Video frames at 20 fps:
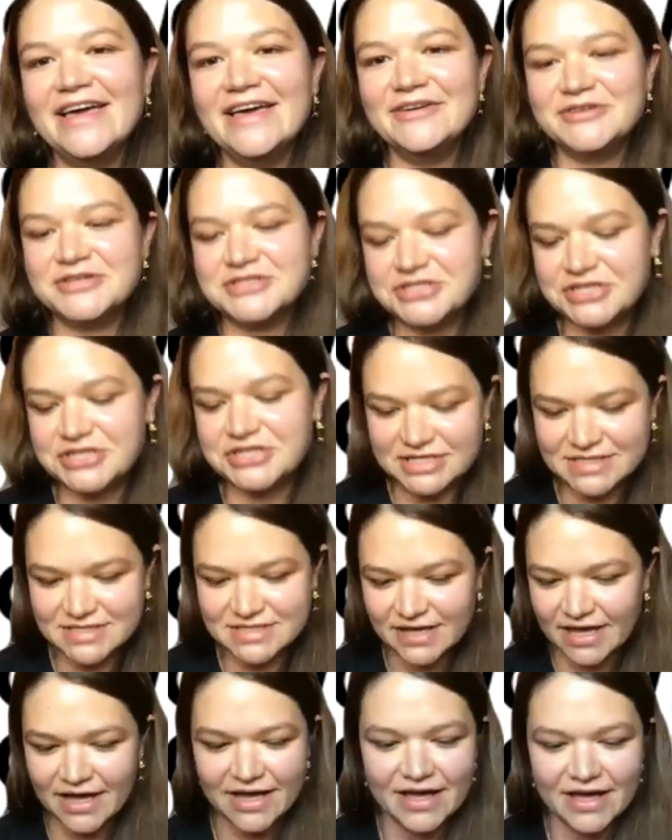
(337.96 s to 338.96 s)
was just
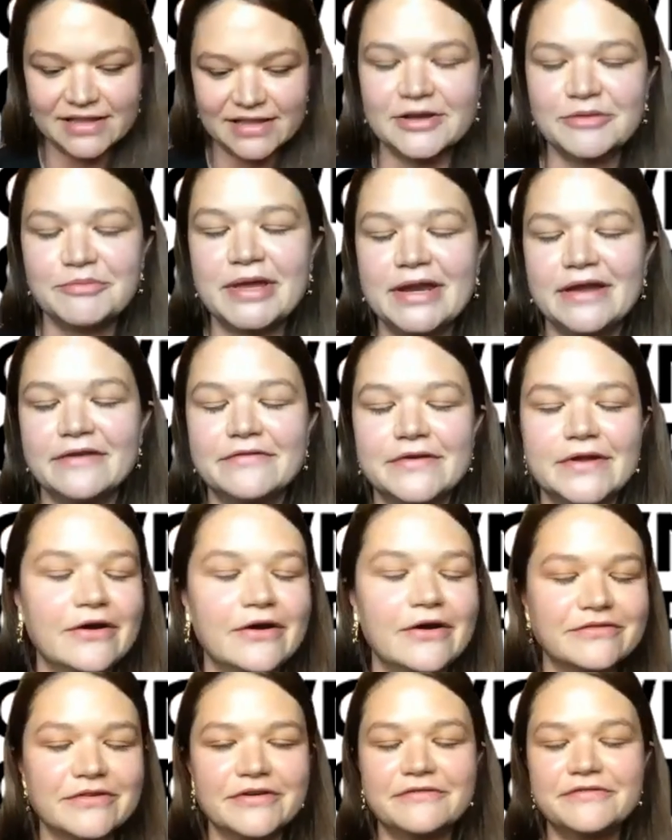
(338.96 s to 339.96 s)
a little bit of an
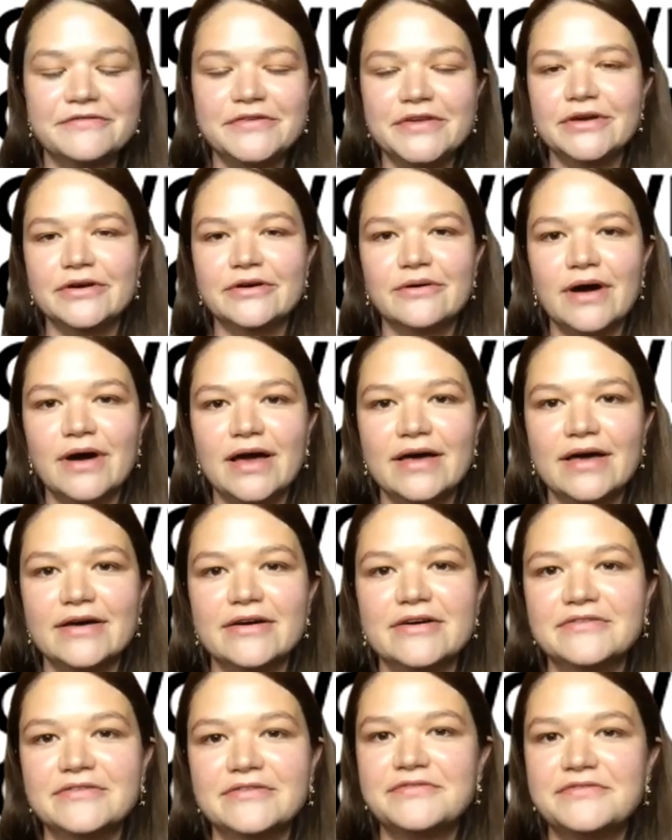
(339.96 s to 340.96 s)
overview
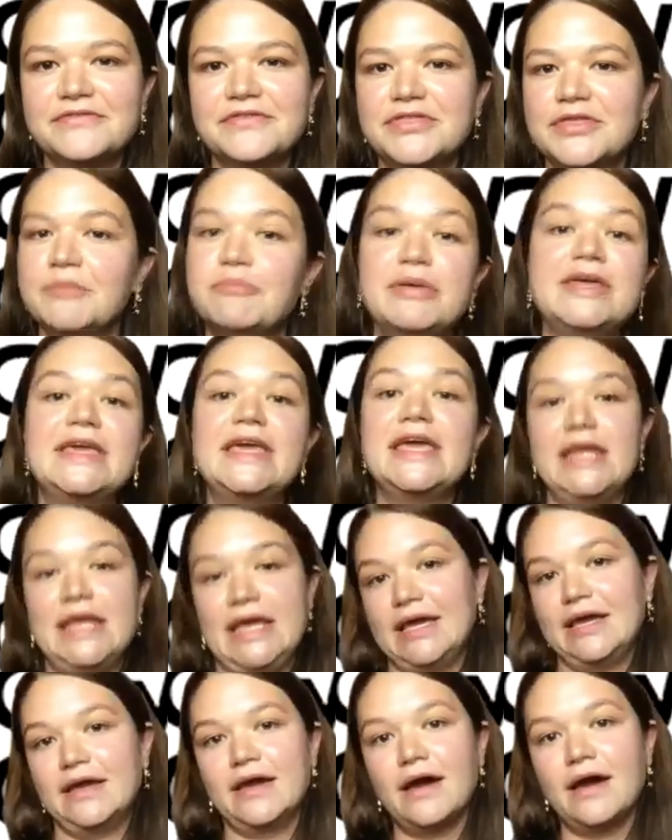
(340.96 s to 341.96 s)
of the
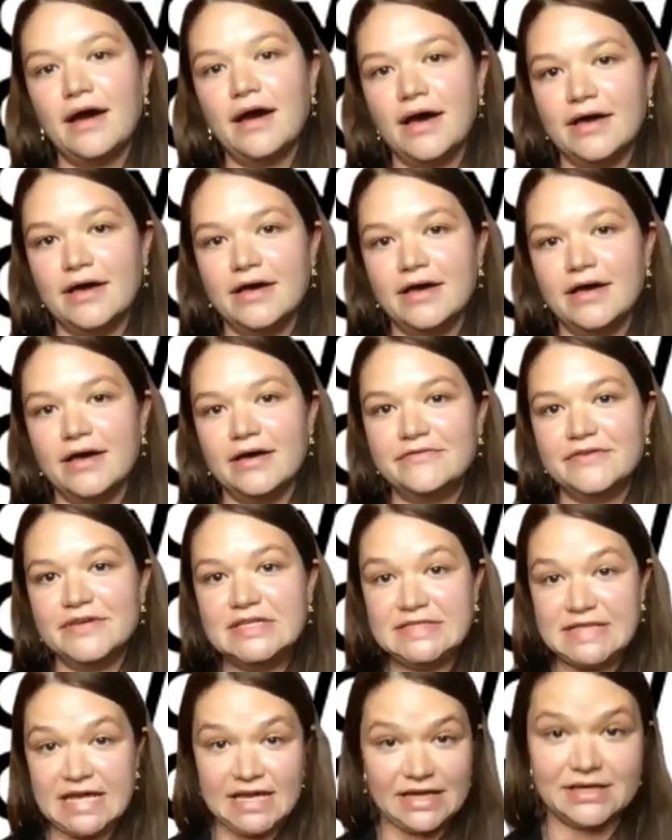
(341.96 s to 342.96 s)
beginning of
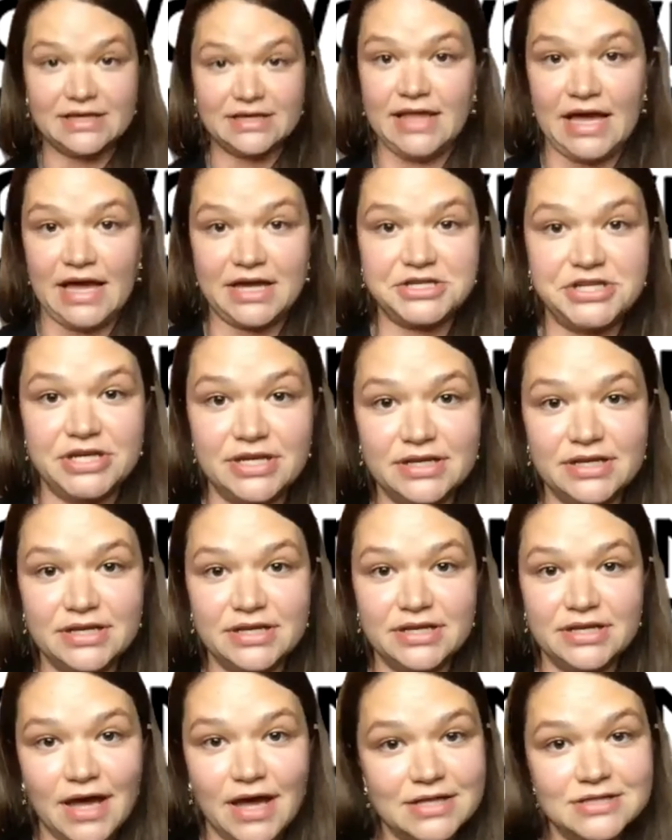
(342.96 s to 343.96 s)
data collection
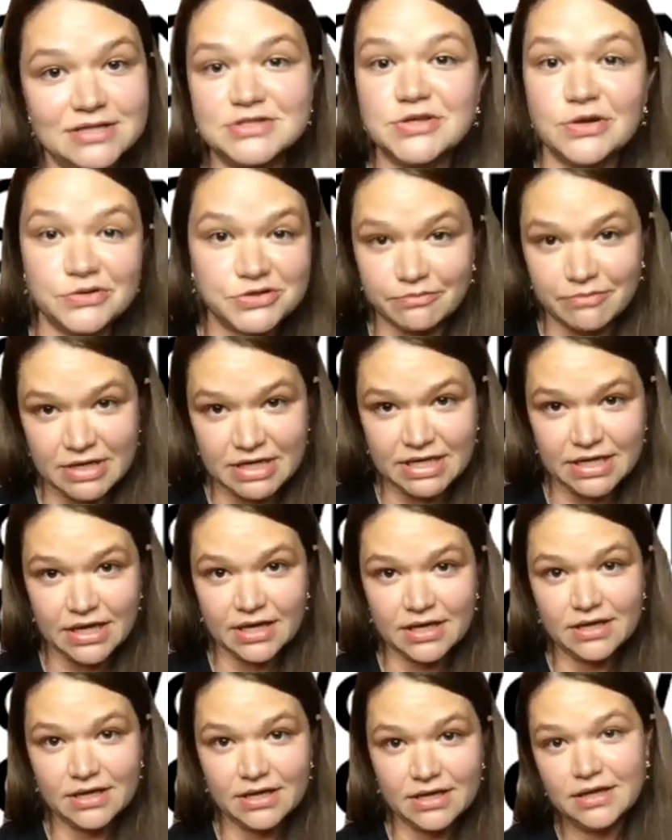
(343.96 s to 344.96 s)
on social
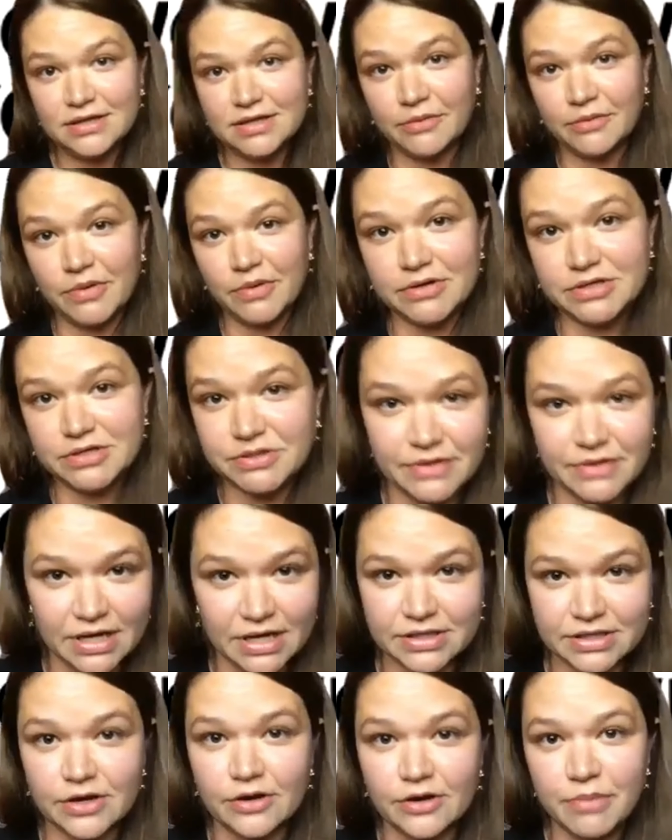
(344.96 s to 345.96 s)
media that we were doing on
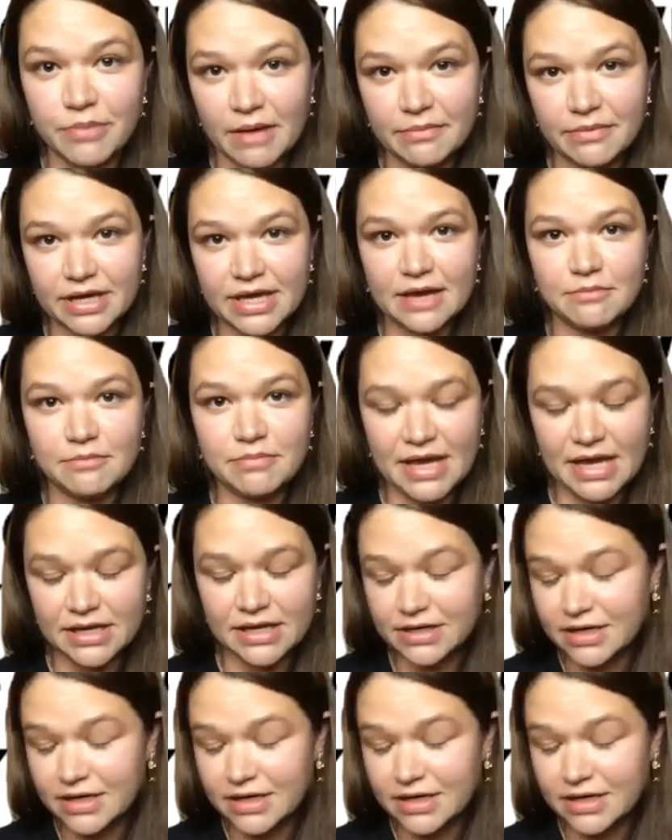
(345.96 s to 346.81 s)
the Obama campaign.